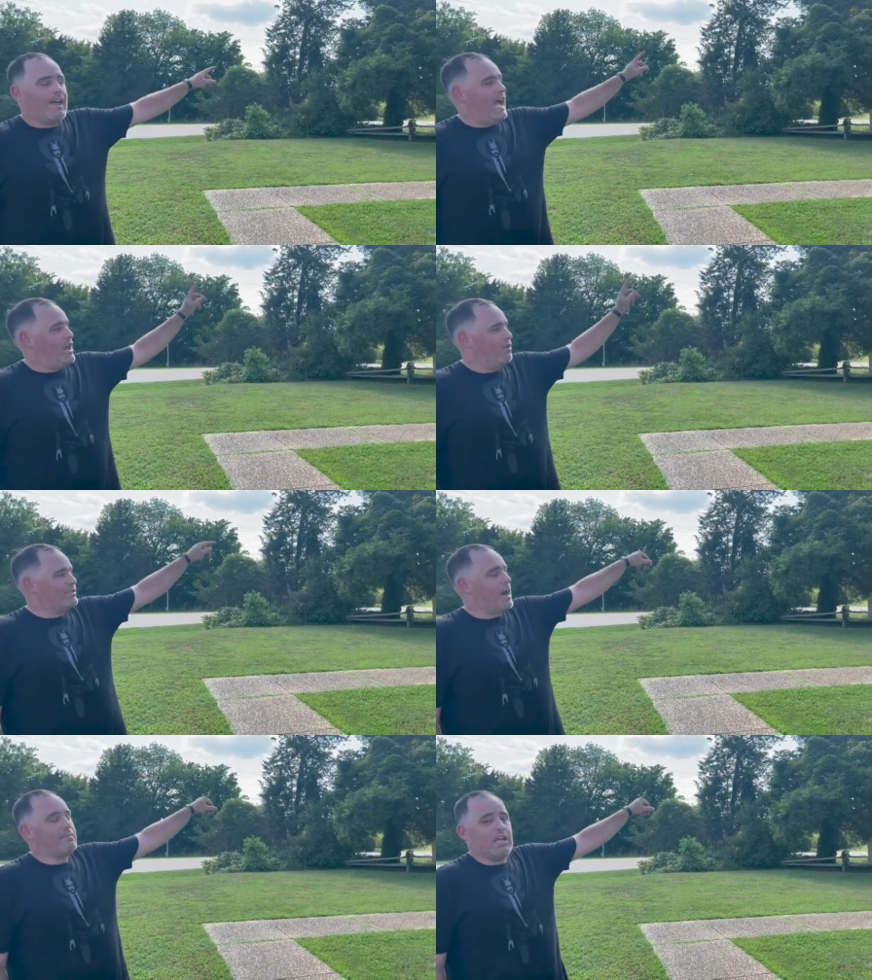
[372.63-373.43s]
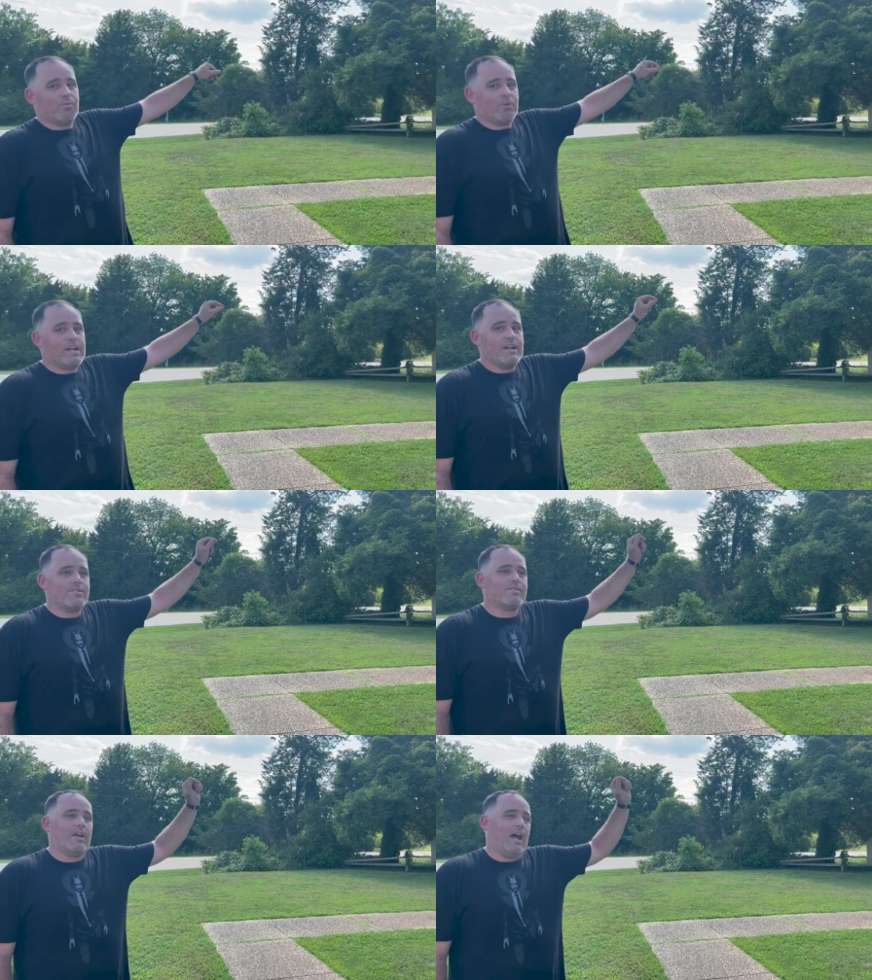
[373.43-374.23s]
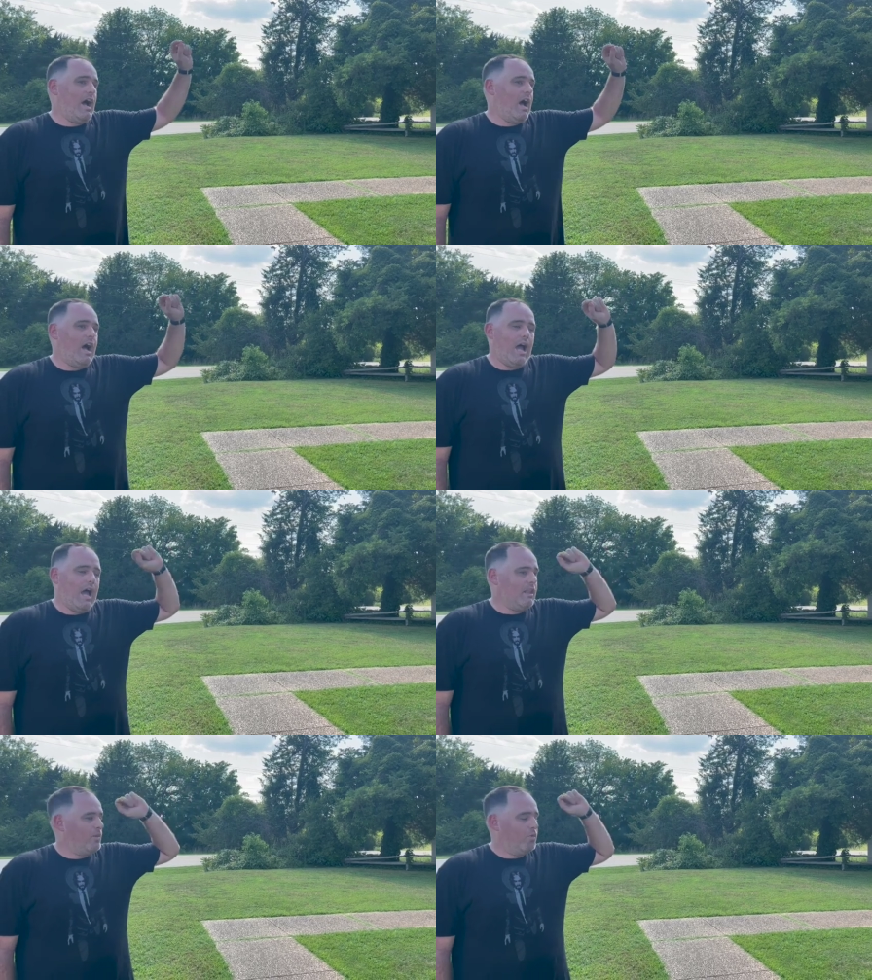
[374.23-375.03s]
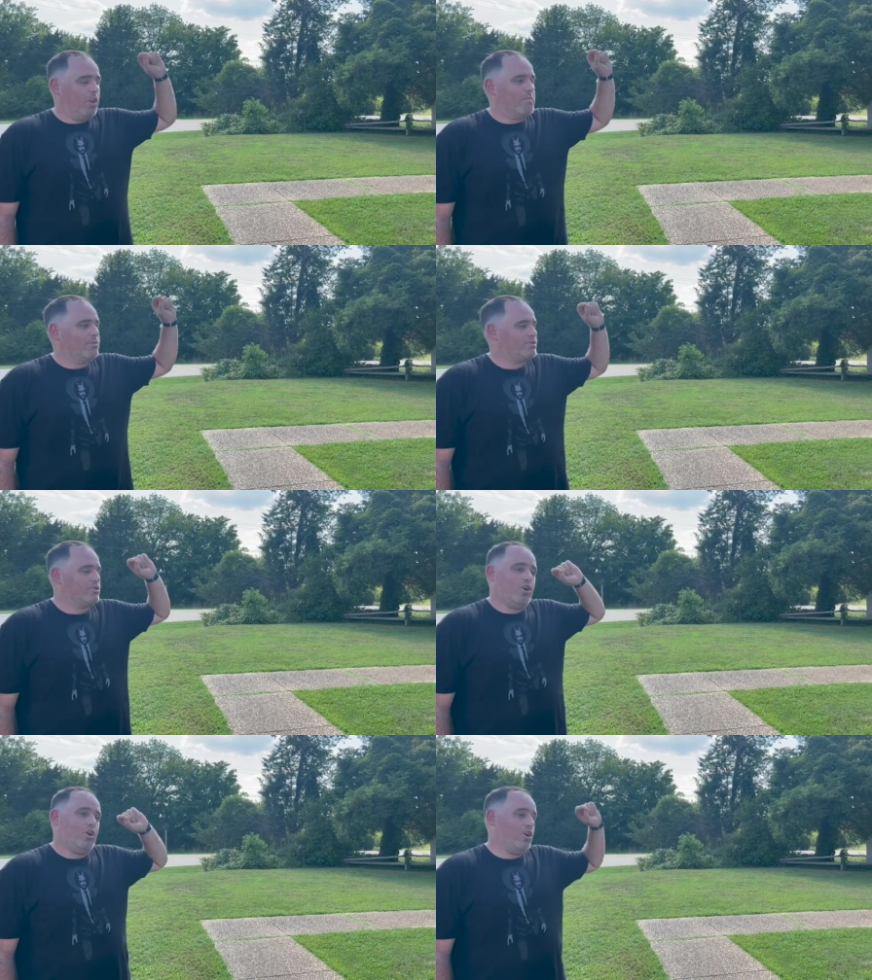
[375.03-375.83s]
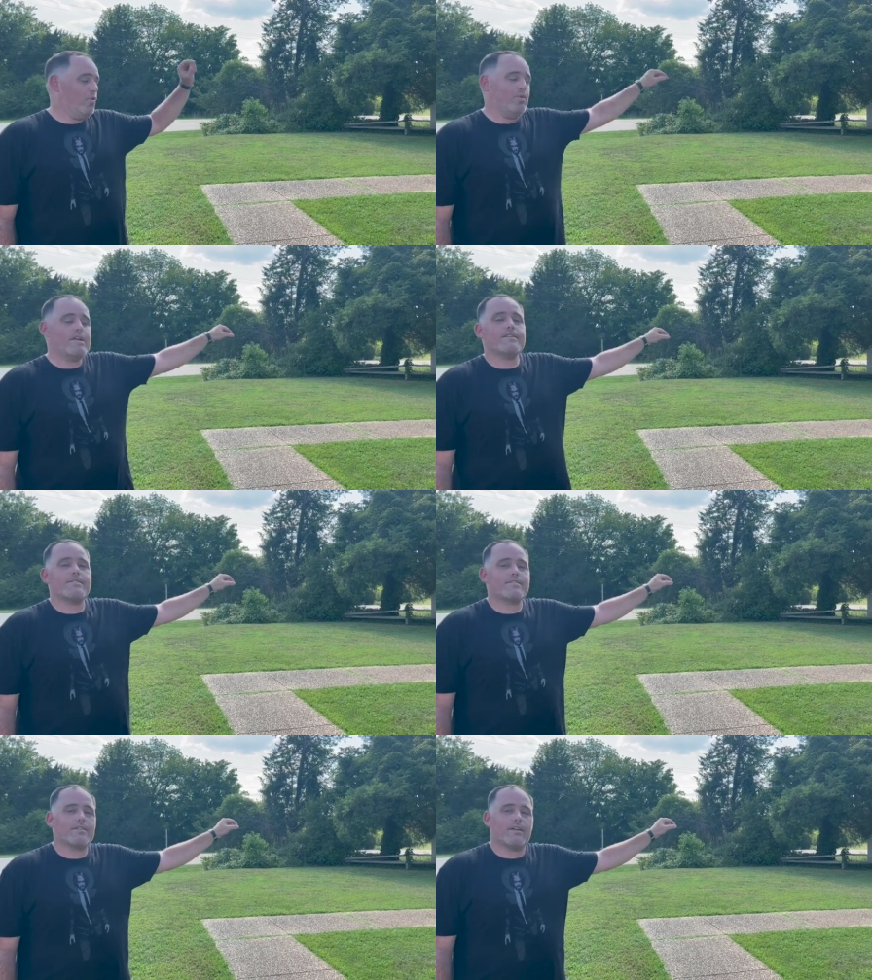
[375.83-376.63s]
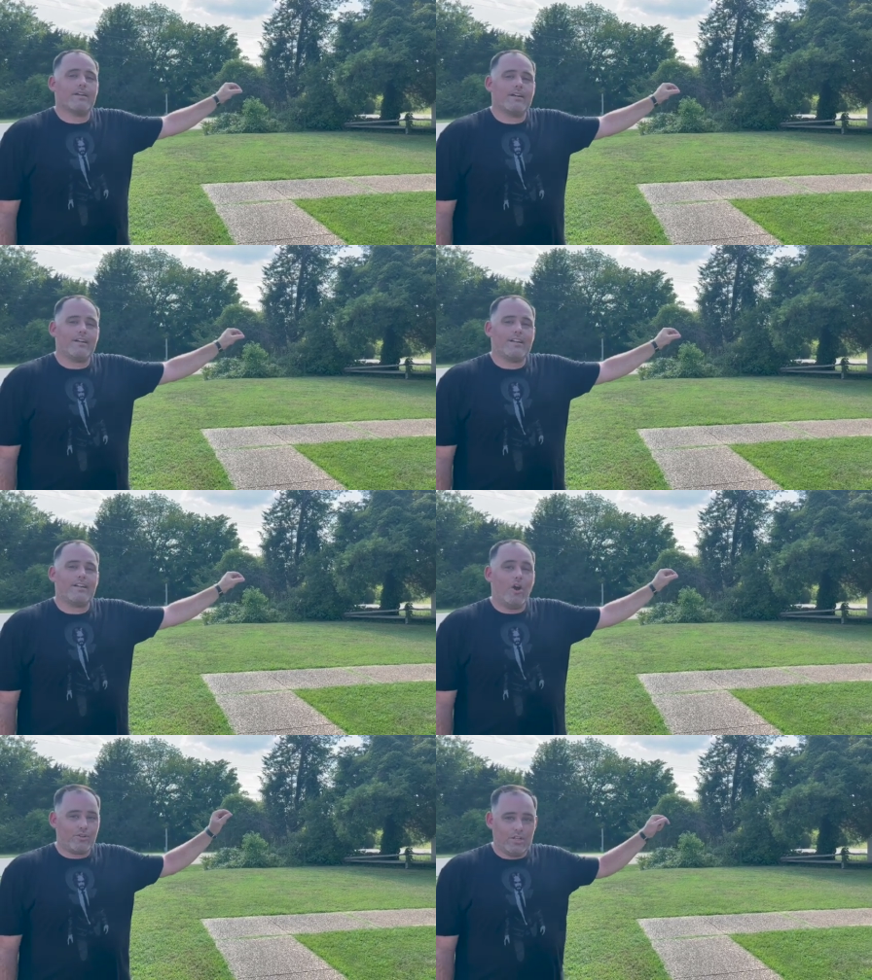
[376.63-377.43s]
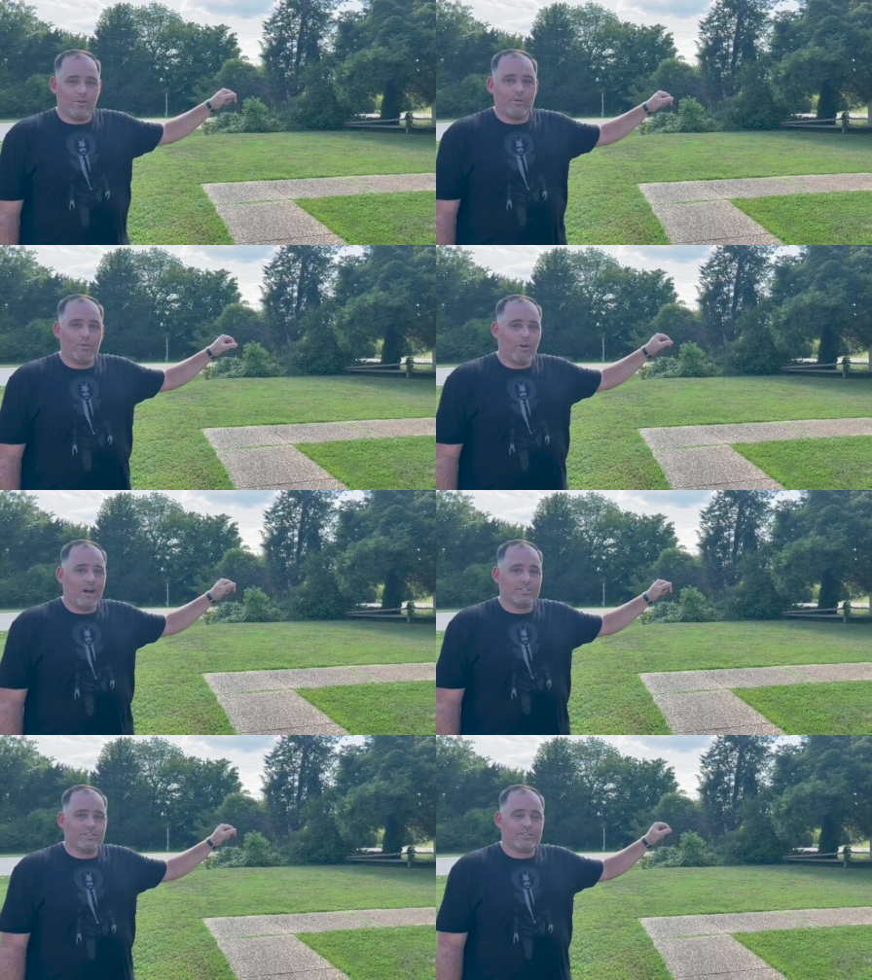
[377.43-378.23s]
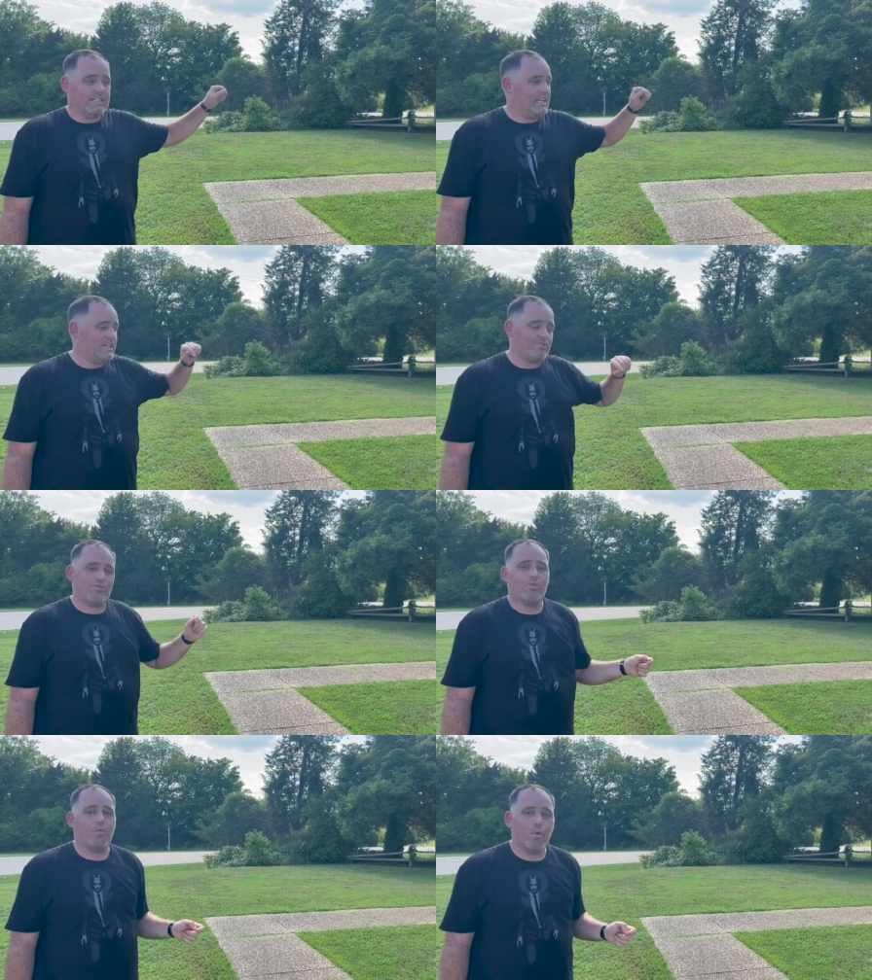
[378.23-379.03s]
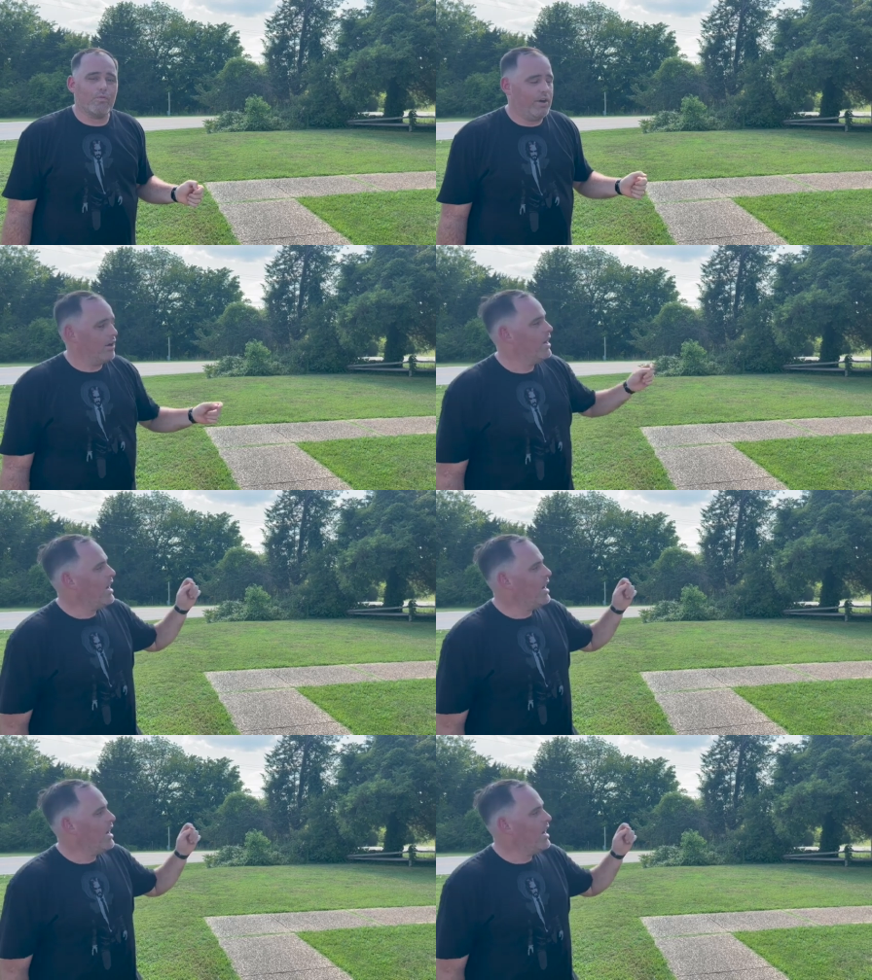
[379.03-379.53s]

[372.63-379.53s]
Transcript: And on top of that ridge, one of the most horrendous artillery barrages in the history of warfare